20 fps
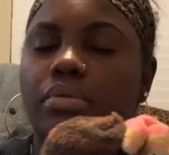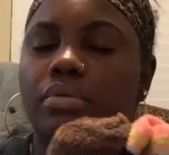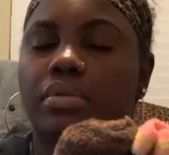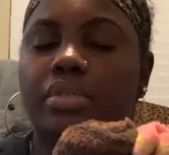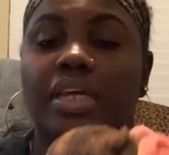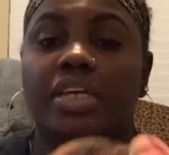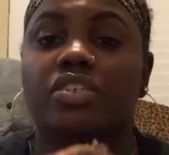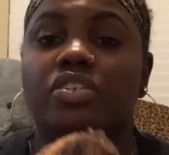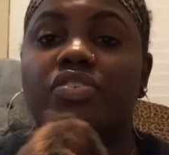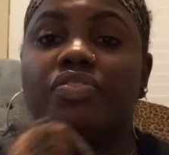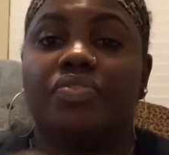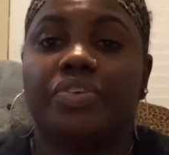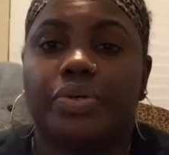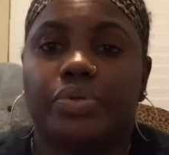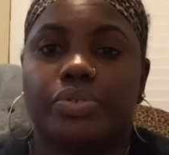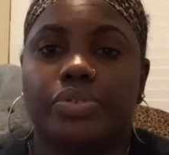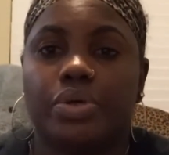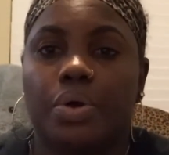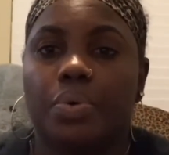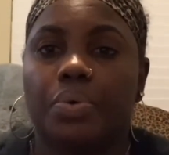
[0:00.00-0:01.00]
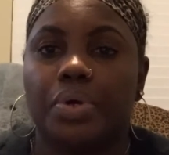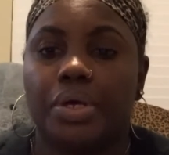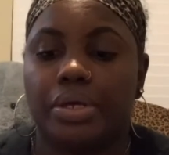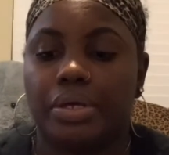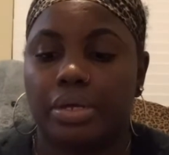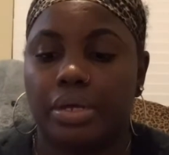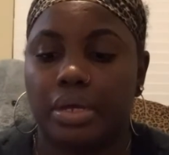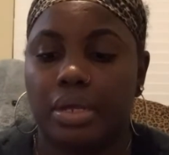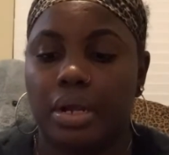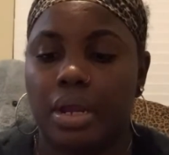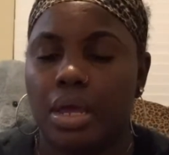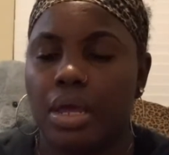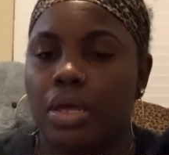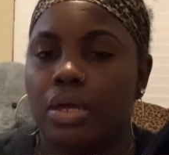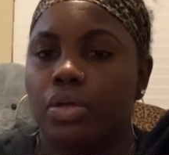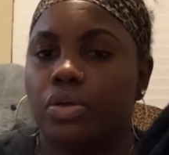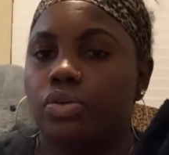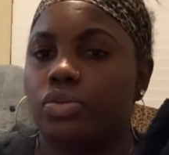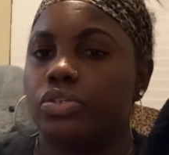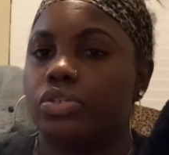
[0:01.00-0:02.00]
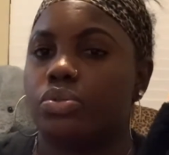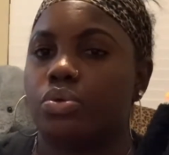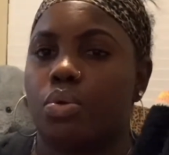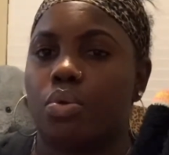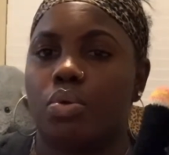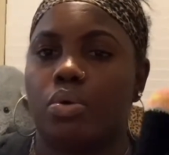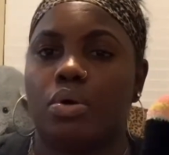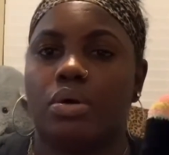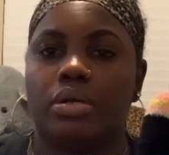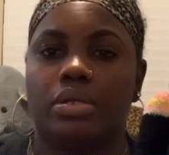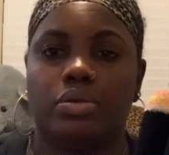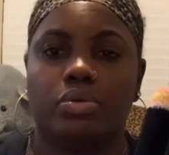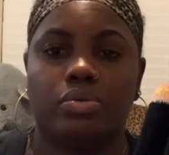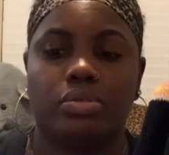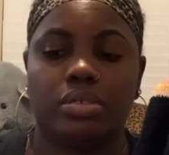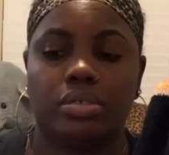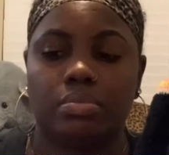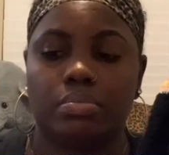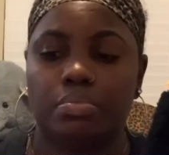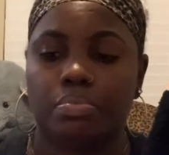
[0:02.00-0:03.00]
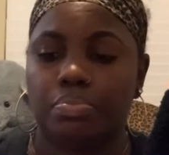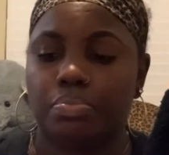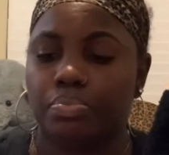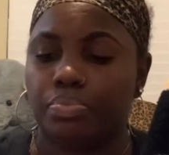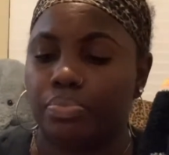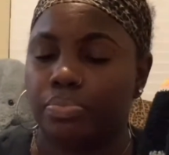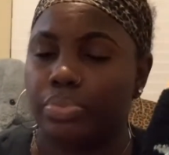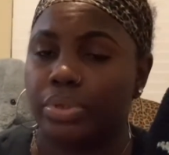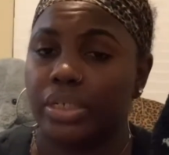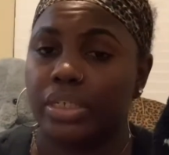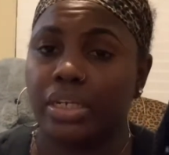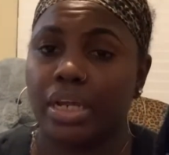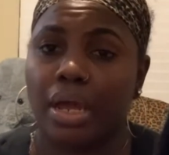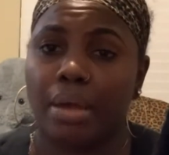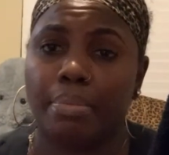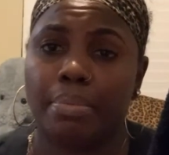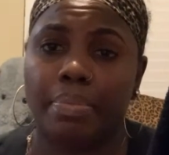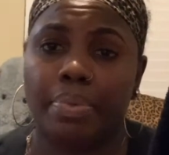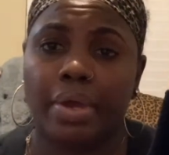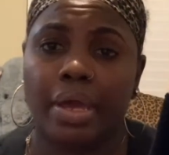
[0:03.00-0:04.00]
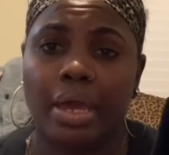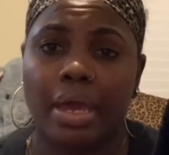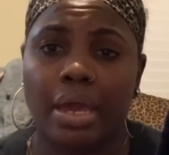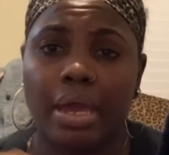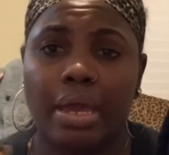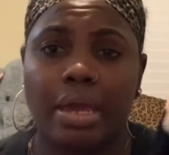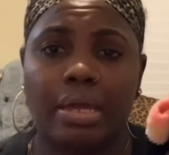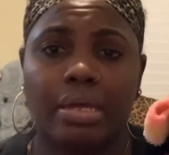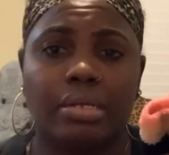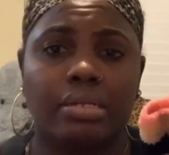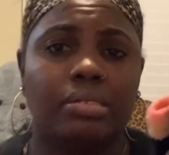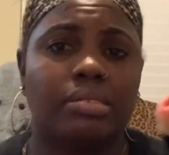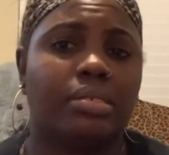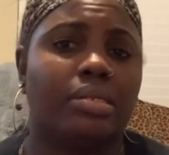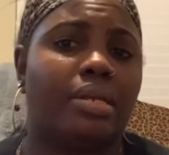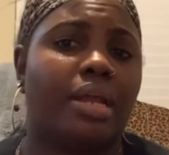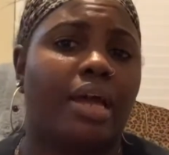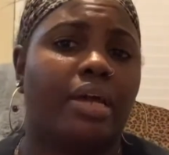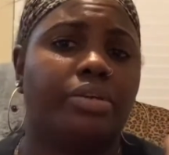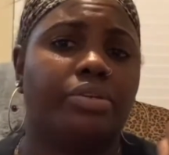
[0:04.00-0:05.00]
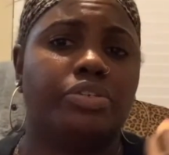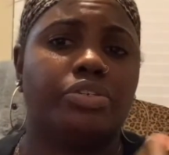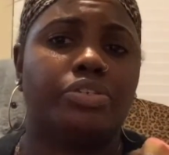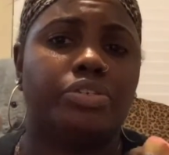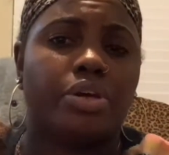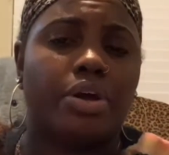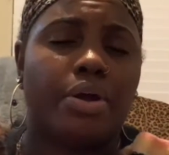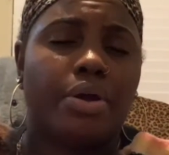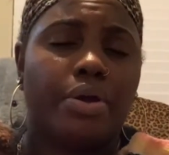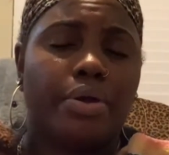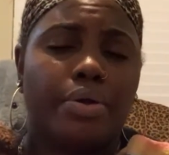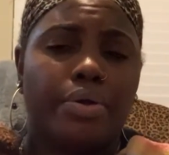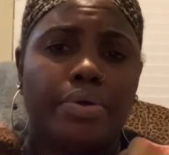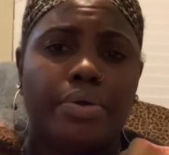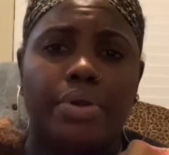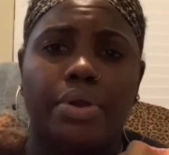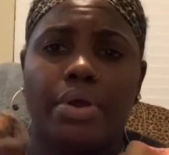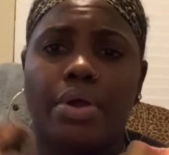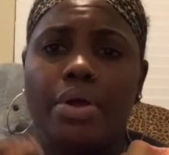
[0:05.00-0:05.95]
They just feel so good. You just throw on you some pajama pants, a nice shirt,